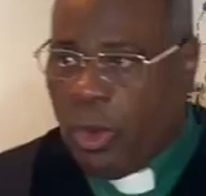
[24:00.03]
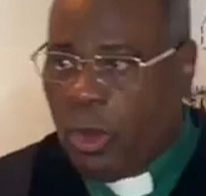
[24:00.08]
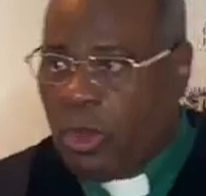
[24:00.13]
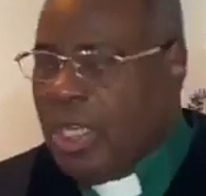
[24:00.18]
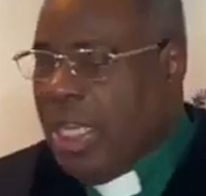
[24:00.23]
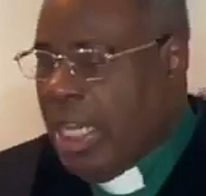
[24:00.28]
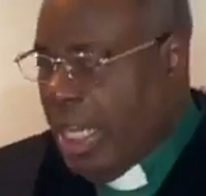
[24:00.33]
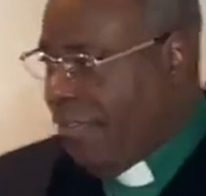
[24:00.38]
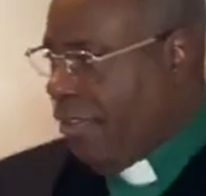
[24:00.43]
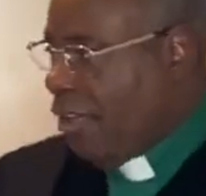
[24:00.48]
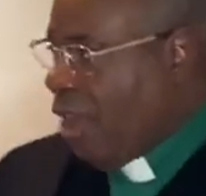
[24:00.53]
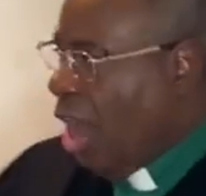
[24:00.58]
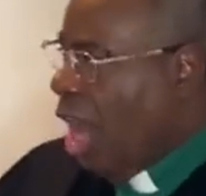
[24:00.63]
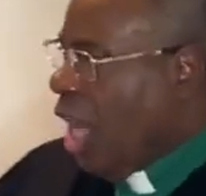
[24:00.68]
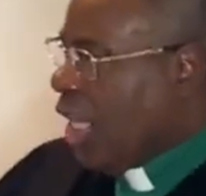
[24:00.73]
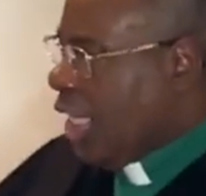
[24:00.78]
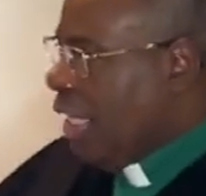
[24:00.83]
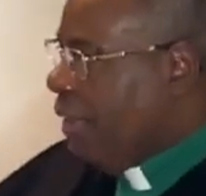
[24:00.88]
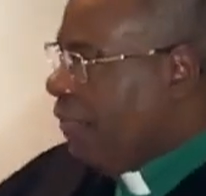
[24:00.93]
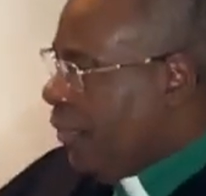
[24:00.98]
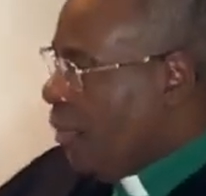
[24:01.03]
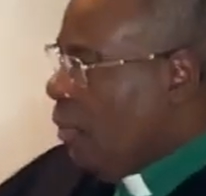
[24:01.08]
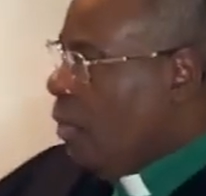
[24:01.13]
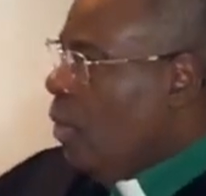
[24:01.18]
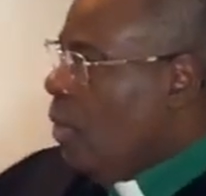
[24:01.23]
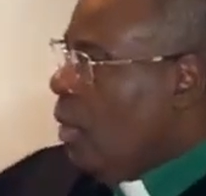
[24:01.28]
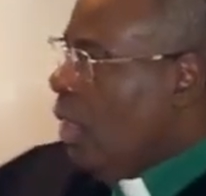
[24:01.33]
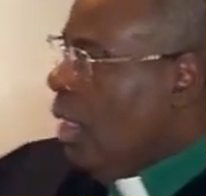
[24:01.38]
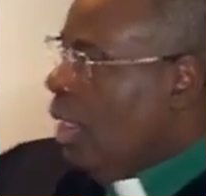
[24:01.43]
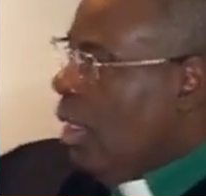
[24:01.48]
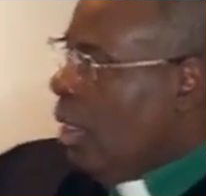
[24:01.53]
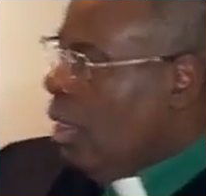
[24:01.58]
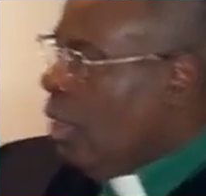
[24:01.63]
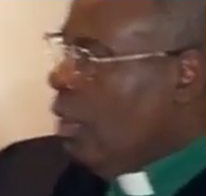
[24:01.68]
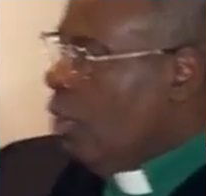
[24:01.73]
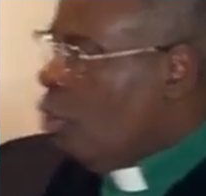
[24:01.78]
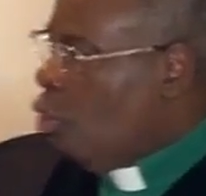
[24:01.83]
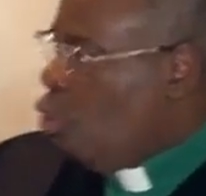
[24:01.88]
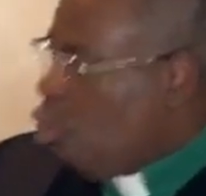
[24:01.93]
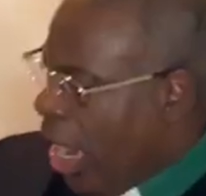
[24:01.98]
words, if God give you
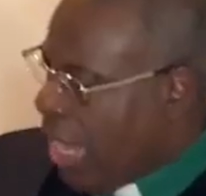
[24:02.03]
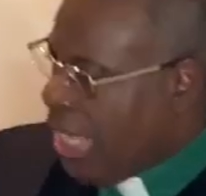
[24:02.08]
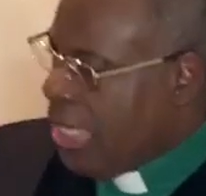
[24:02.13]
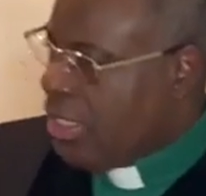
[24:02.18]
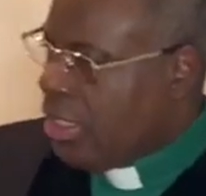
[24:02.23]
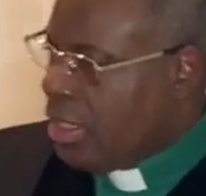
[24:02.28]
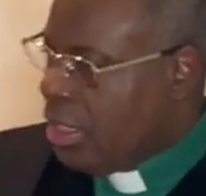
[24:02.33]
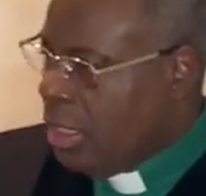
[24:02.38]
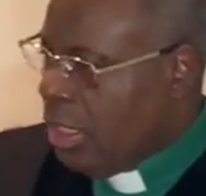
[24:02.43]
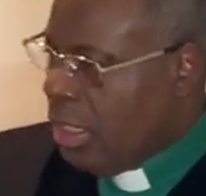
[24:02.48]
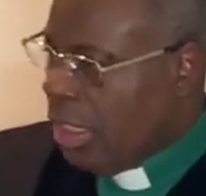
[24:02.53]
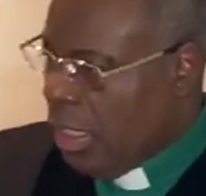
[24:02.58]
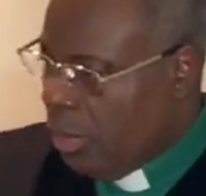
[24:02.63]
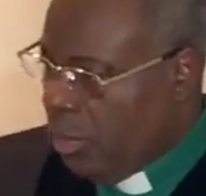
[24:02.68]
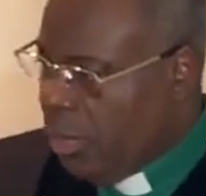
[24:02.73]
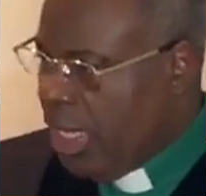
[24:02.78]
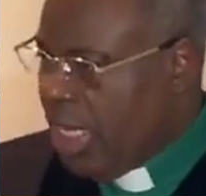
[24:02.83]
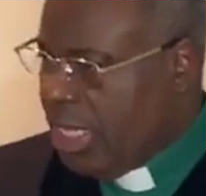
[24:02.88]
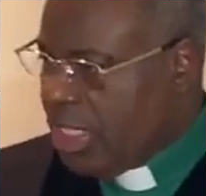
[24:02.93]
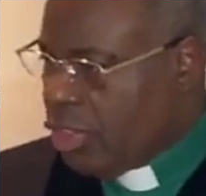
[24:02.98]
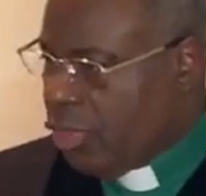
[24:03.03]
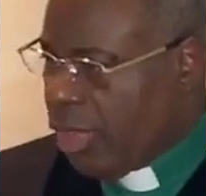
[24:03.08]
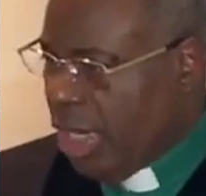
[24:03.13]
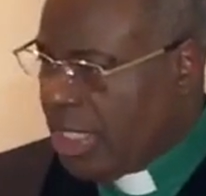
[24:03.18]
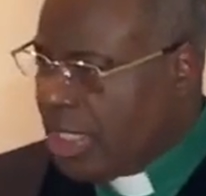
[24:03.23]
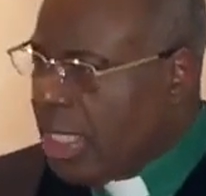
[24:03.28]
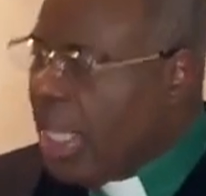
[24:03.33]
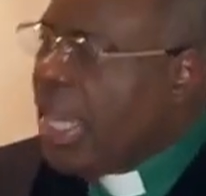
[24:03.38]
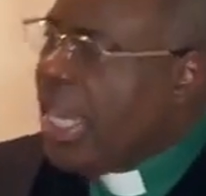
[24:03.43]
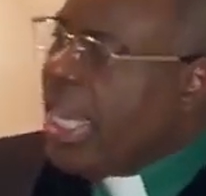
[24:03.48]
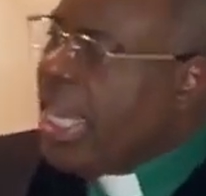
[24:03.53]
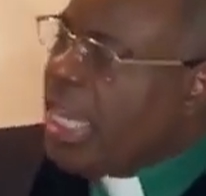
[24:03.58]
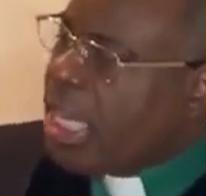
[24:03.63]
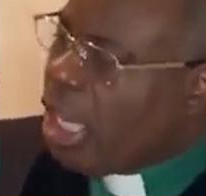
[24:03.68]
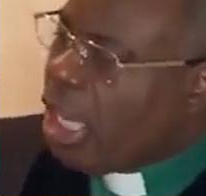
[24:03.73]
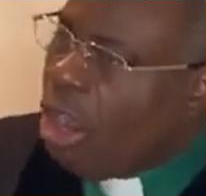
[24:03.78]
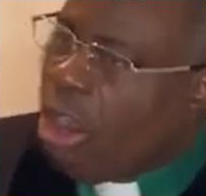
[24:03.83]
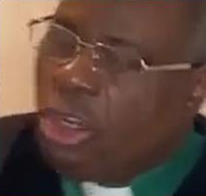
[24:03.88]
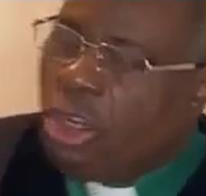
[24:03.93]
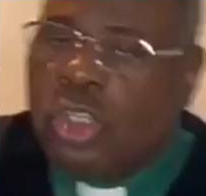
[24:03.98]
grace, and what is grace?
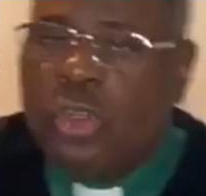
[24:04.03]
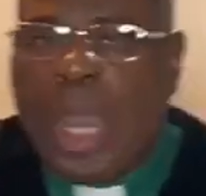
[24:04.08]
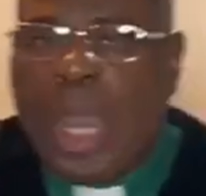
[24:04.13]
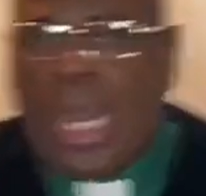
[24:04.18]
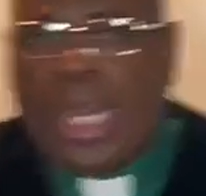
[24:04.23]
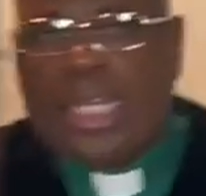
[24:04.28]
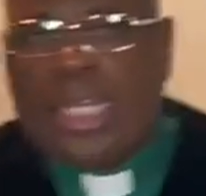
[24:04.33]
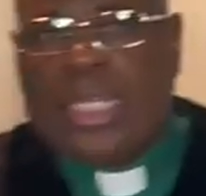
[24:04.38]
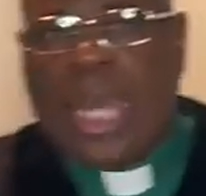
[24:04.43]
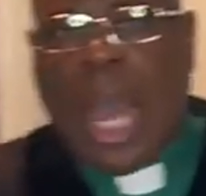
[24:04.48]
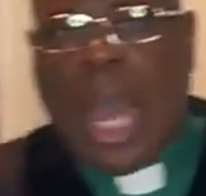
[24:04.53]
He called you out of